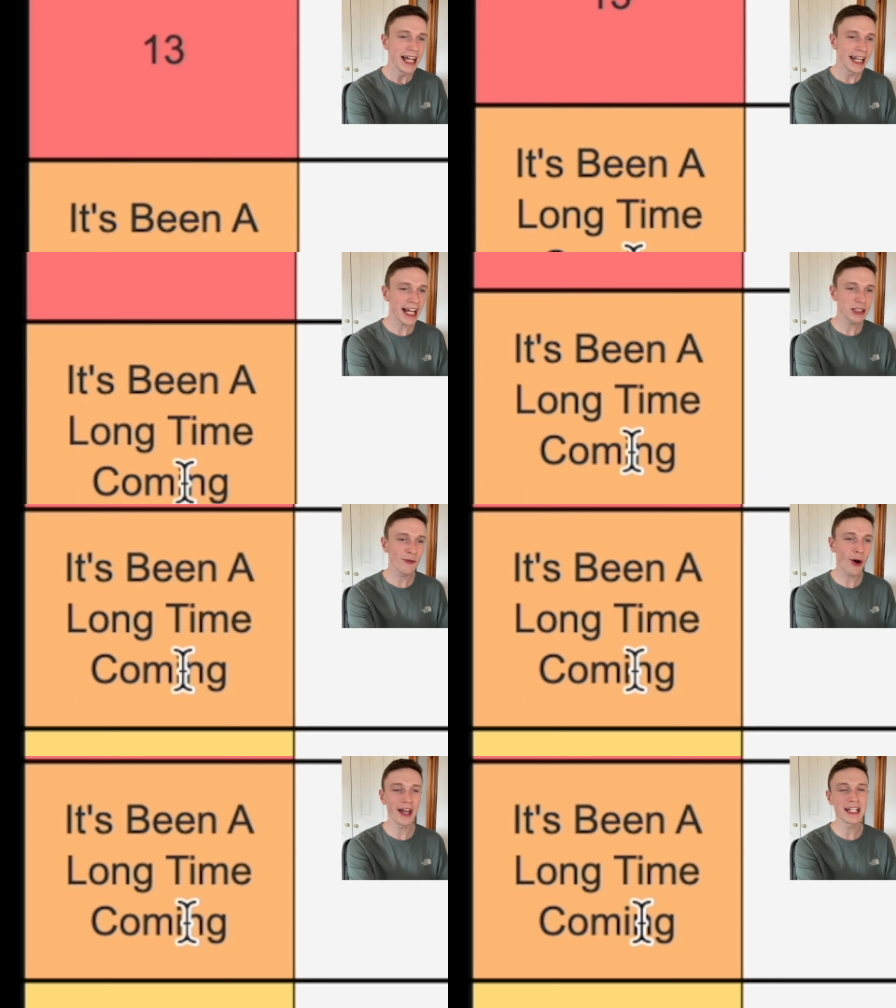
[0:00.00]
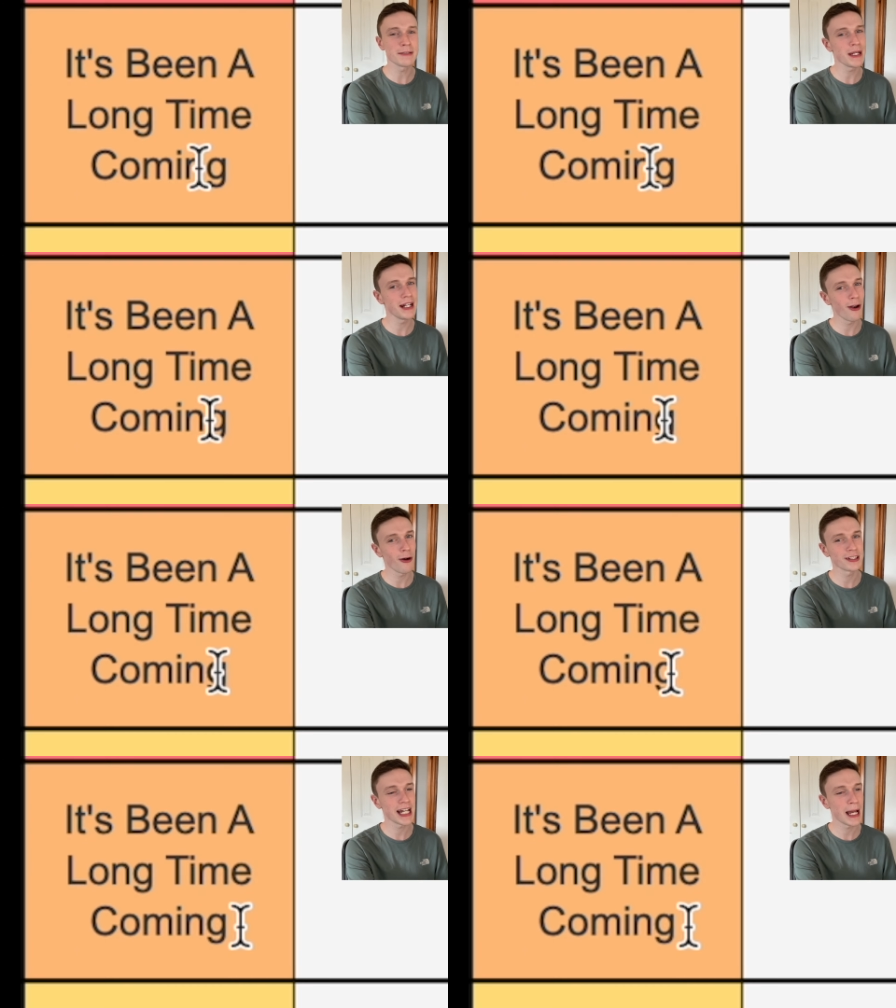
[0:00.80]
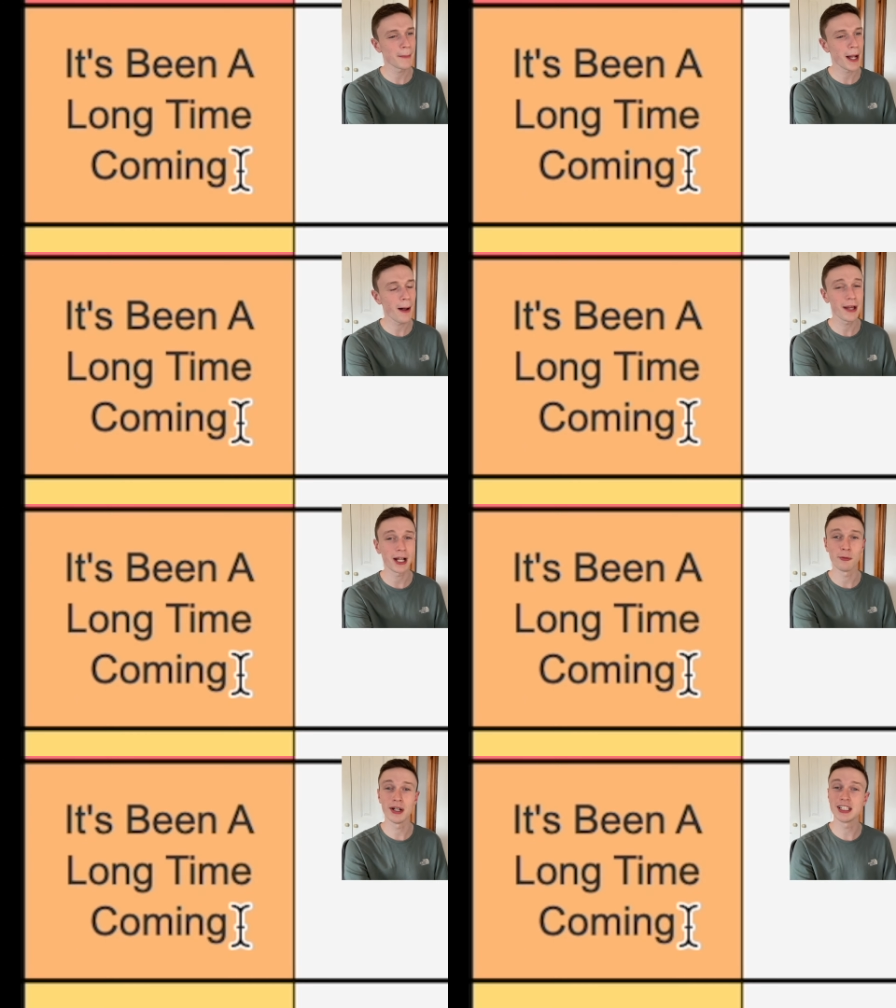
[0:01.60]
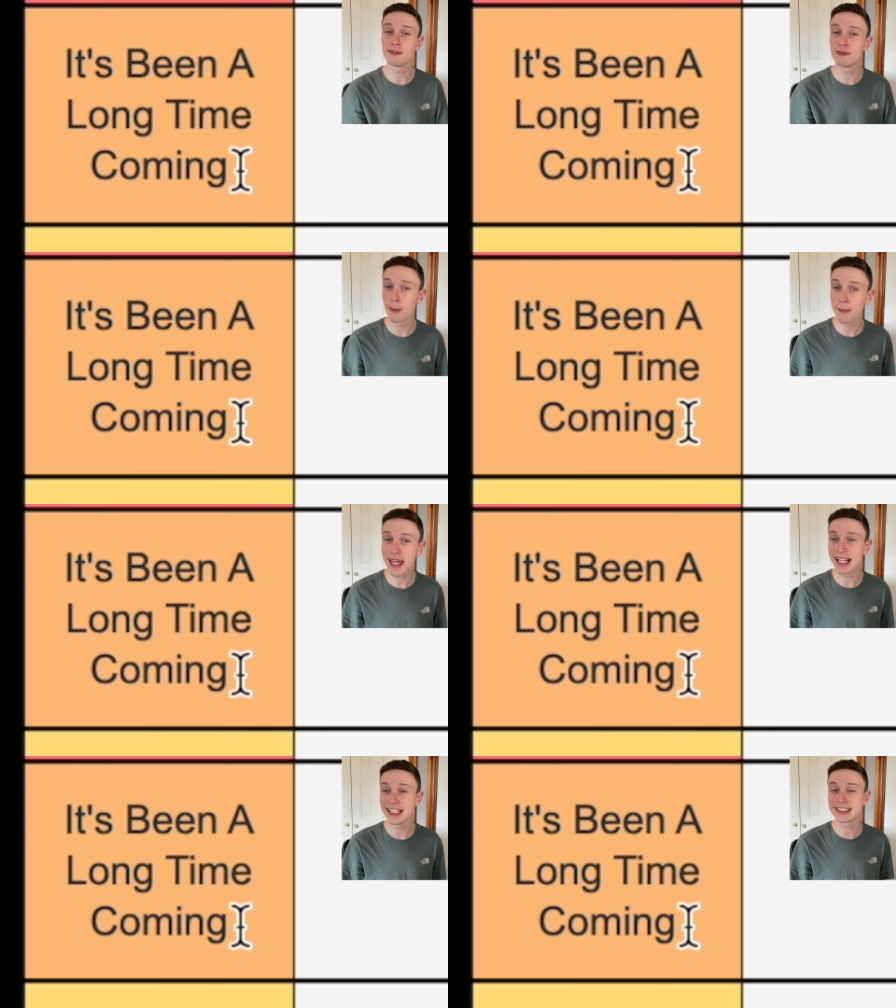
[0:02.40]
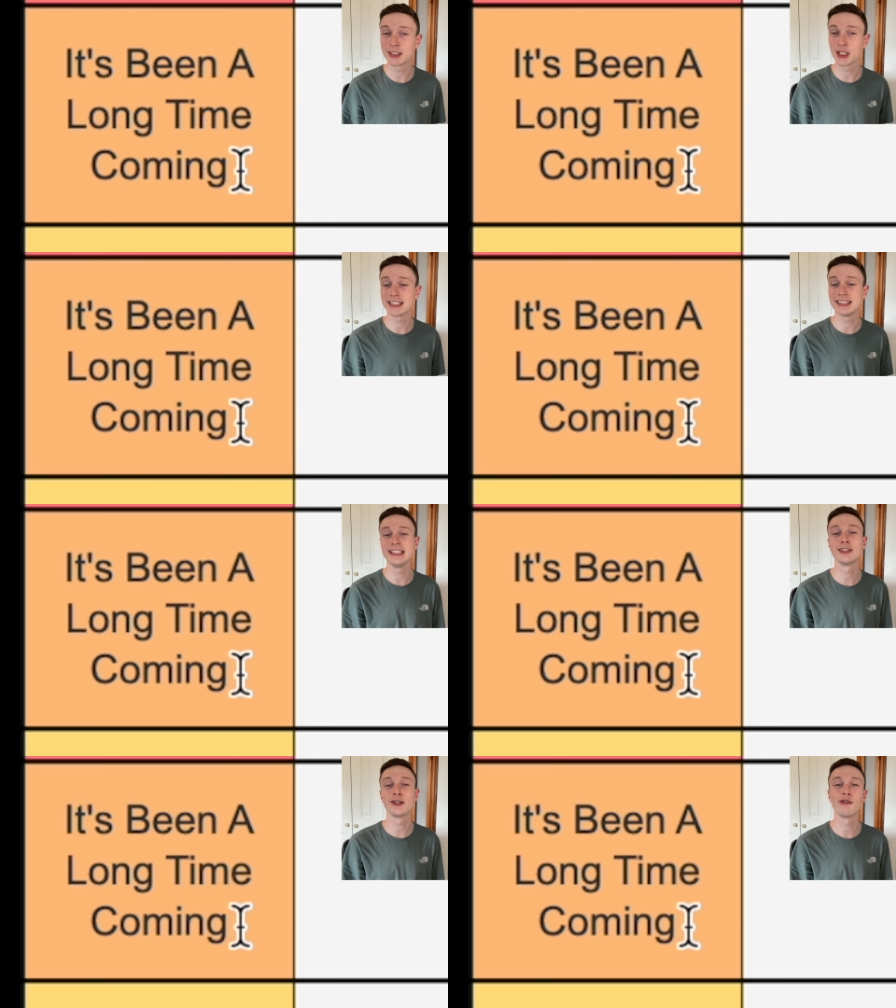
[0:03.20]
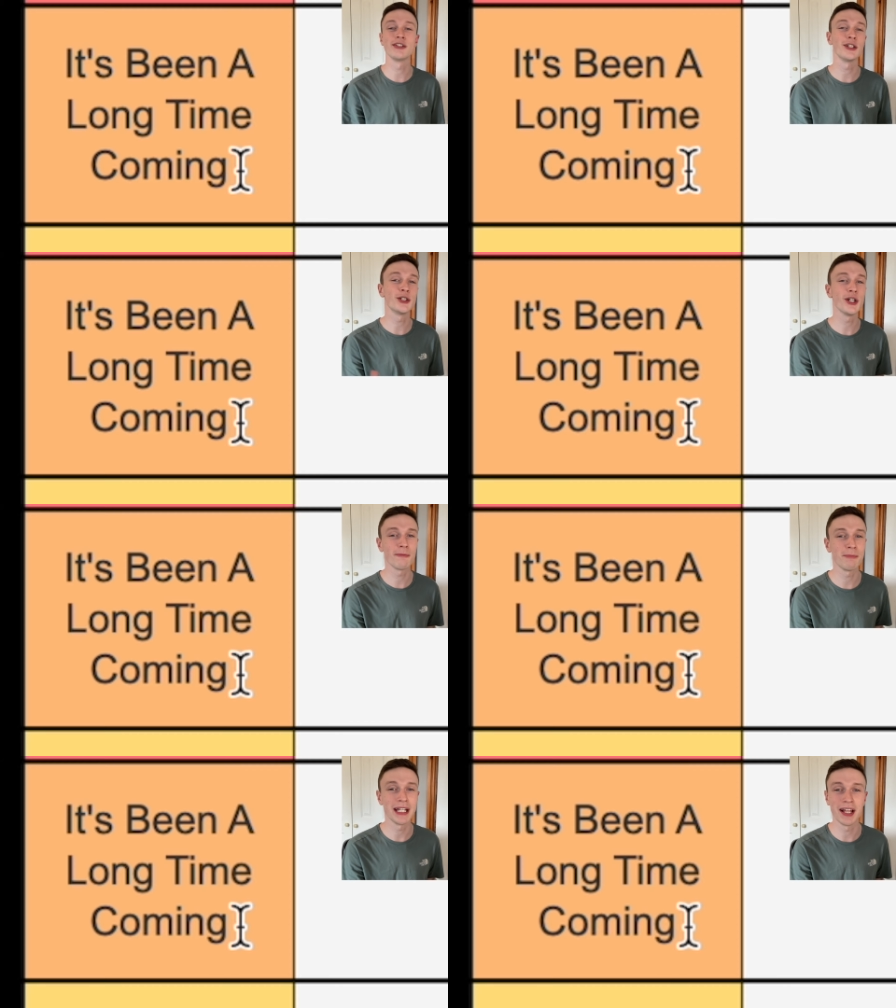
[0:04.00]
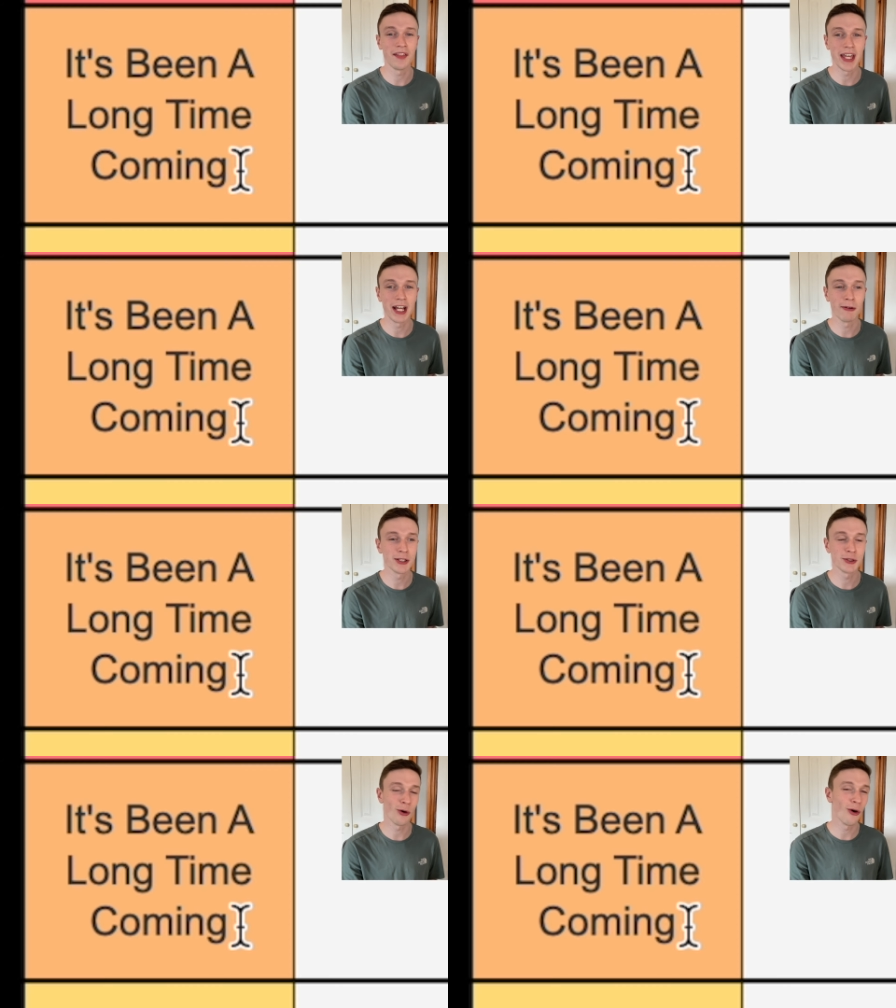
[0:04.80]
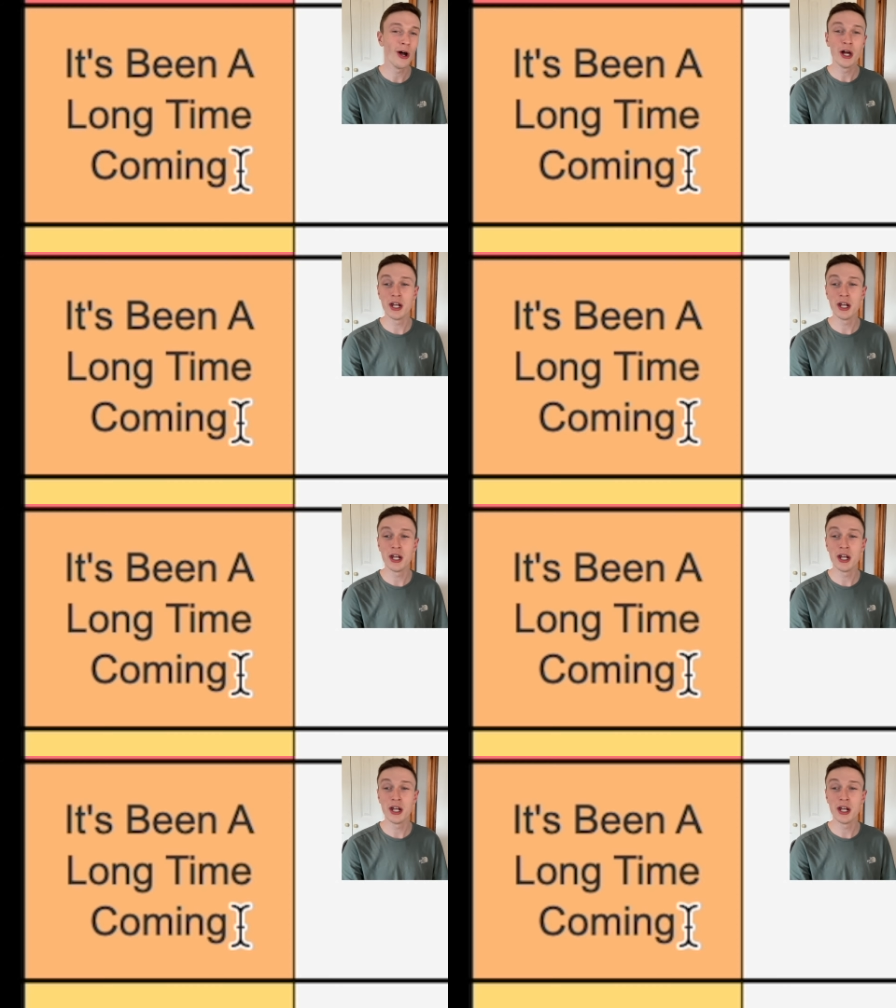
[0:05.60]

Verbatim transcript: Next we've got It's Been a Long Time Coming, which for me suggests these songs should have been in the Eras Tour.